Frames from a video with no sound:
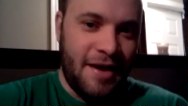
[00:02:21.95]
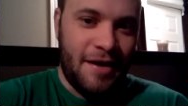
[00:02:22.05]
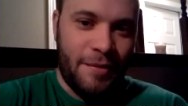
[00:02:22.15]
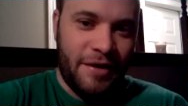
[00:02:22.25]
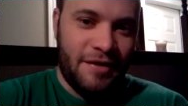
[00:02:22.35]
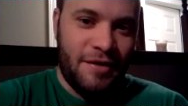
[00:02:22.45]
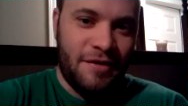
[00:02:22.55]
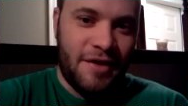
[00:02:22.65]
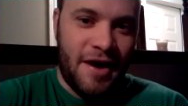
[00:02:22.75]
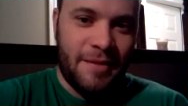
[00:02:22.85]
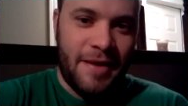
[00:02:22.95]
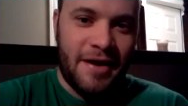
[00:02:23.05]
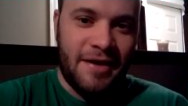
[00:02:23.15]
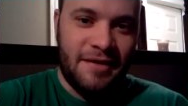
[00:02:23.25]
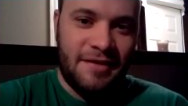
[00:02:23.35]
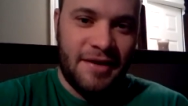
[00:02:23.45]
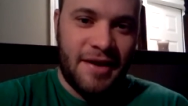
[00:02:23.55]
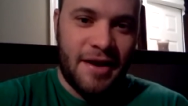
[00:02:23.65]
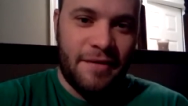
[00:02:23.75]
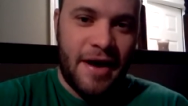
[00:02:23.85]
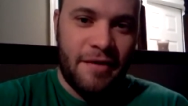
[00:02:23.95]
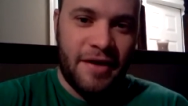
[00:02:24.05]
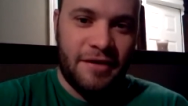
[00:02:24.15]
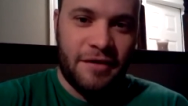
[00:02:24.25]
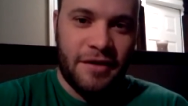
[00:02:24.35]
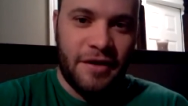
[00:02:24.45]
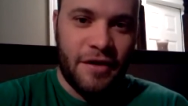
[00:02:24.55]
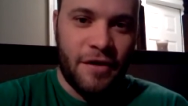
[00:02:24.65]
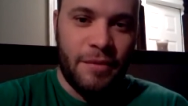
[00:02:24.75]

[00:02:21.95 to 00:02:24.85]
All we can do is talk about it and see kind of how things are going to go.